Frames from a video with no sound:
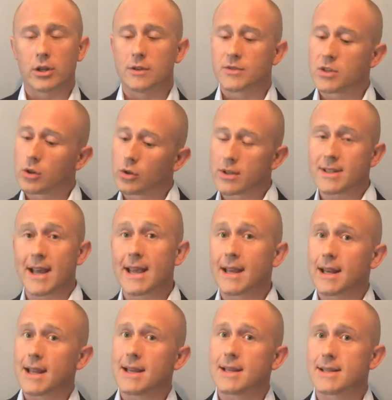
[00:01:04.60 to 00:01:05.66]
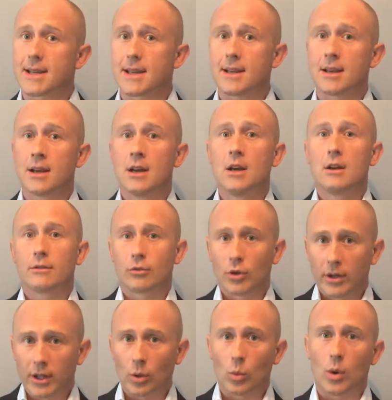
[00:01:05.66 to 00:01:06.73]
that you've still got to take it easy for a
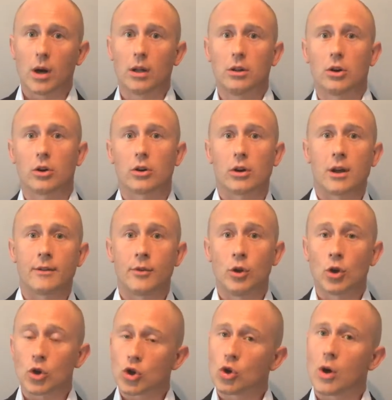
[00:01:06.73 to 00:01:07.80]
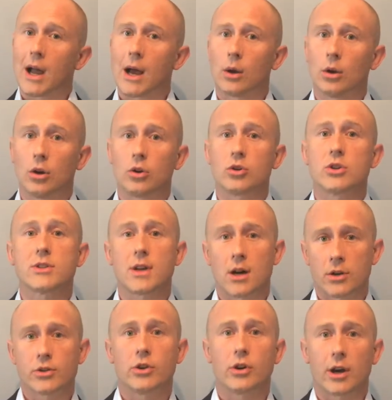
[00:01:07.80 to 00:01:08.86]
little while longer. If you're not sure how long, just
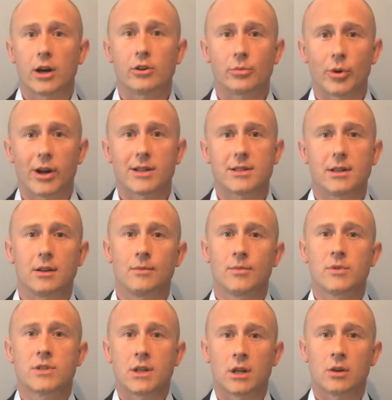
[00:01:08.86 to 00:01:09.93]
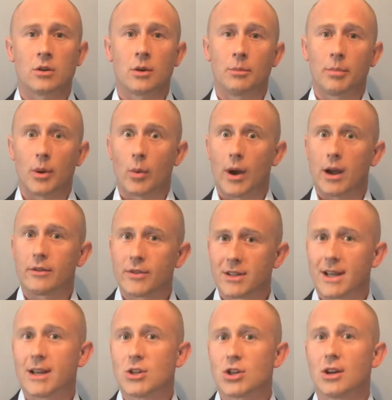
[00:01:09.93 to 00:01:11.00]
ask your chiropractor. So beware of the
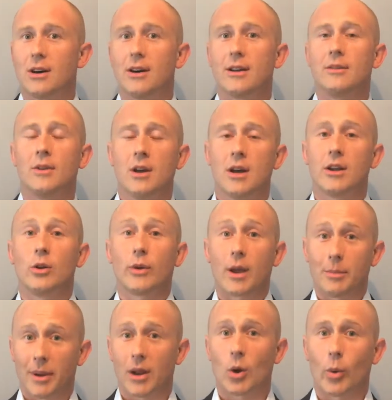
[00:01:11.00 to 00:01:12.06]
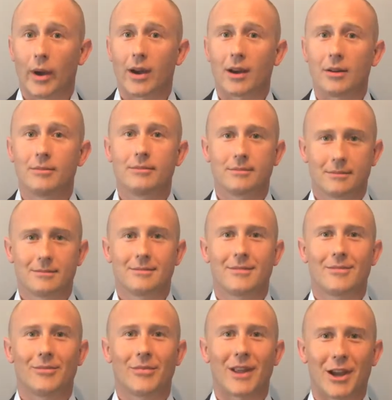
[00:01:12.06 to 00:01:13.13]
danger line, you'll get better quicker.
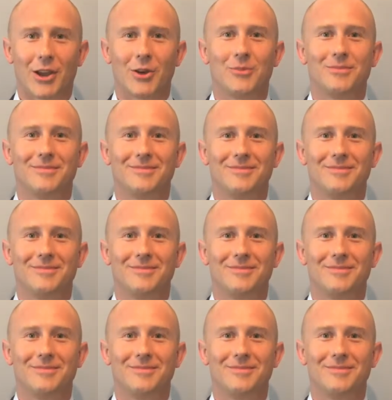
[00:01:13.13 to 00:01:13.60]
Thank you.